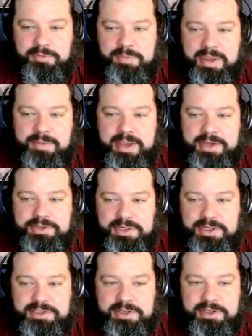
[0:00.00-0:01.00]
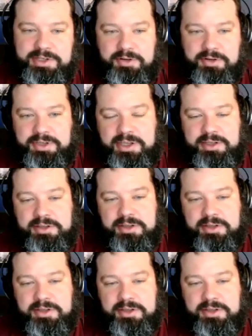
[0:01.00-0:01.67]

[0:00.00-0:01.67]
or maybe I should consider looking